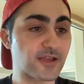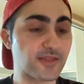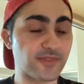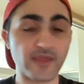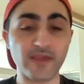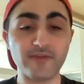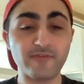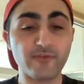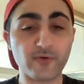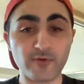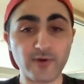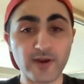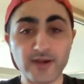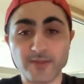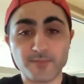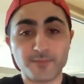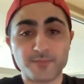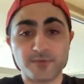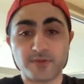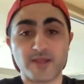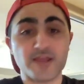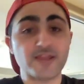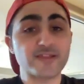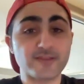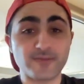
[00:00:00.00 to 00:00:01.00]
They've already
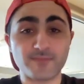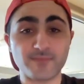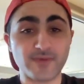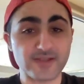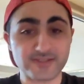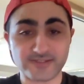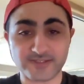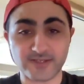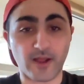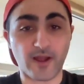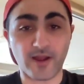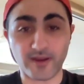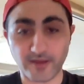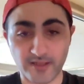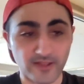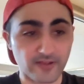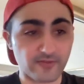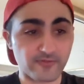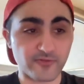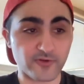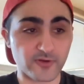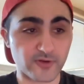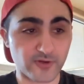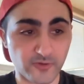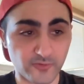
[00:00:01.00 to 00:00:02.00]
played the best hockey
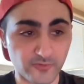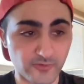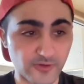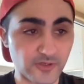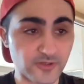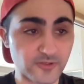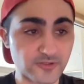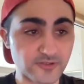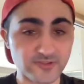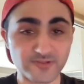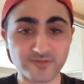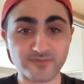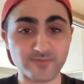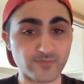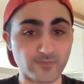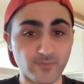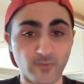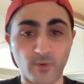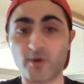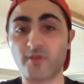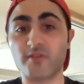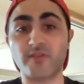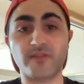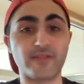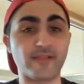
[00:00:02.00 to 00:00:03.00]
of their careers,
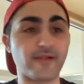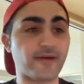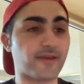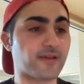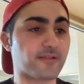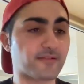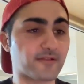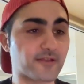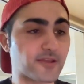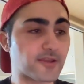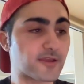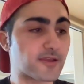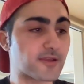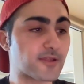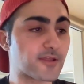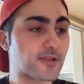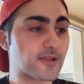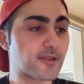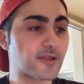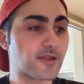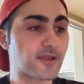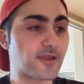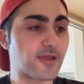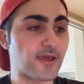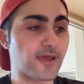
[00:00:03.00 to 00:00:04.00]
more than likely.
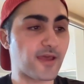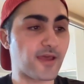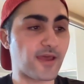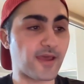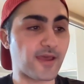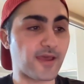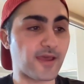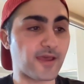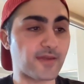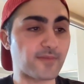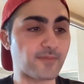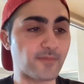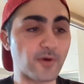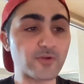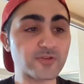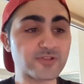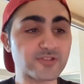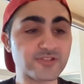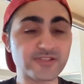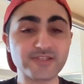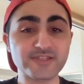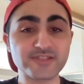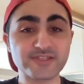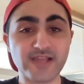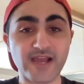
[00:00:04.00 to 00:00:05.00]
And most
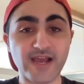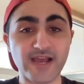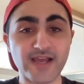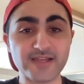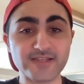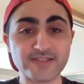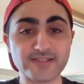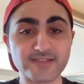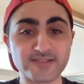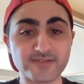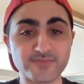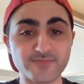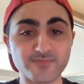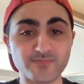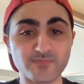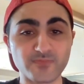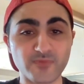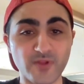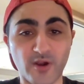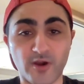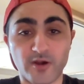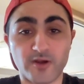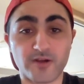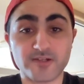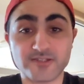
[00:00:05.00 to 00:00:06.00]
of these guys
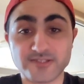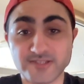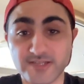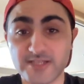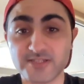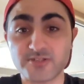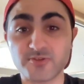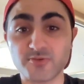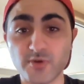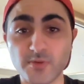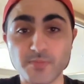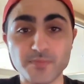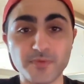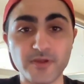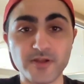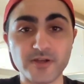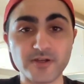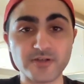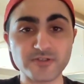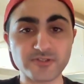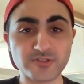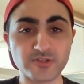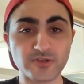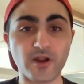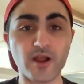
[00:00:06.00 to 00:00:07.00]
are accessory
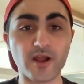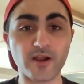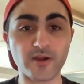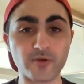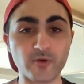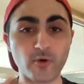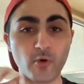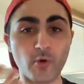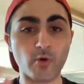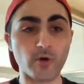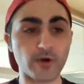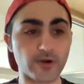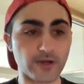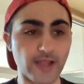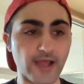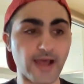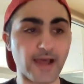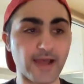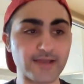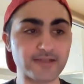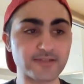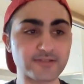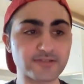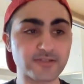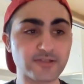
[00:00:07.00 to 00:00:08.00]
players. They're not core
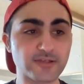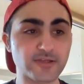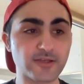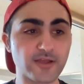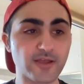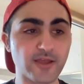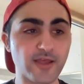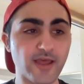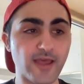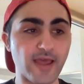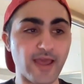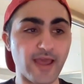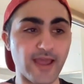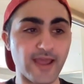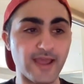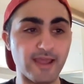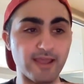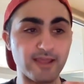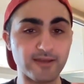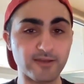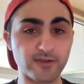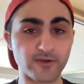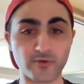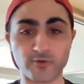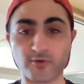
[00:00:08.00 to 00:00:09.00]
guys.
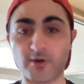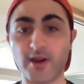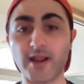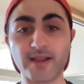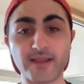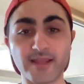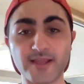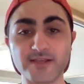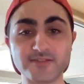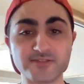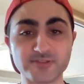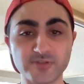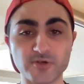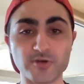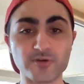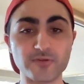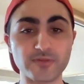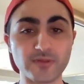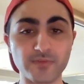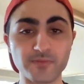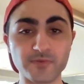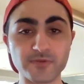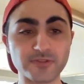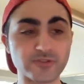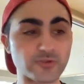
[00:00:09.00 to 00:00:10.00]
And Craig has
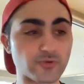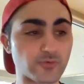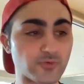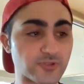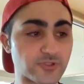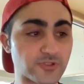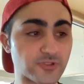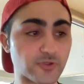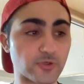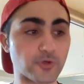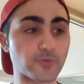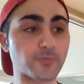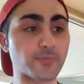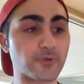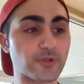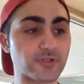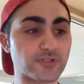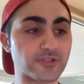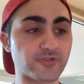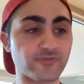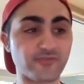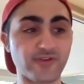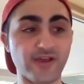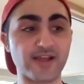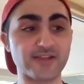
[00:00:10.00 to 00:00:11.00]
turned them into a
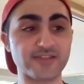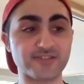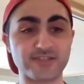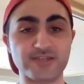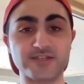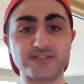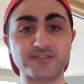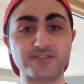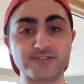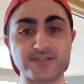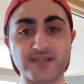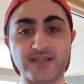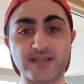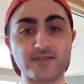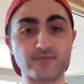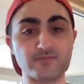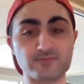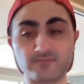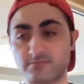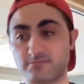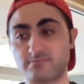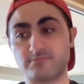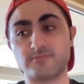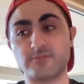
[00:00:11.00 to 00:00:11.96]
surplus of assets that,